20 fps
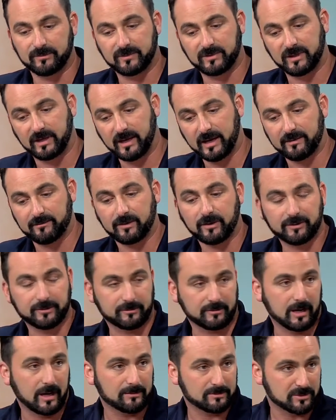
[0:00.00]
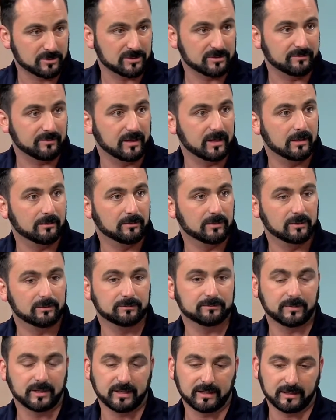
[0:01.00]
they have all their options available,
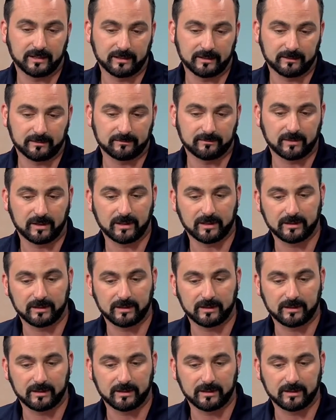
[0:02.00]
meaning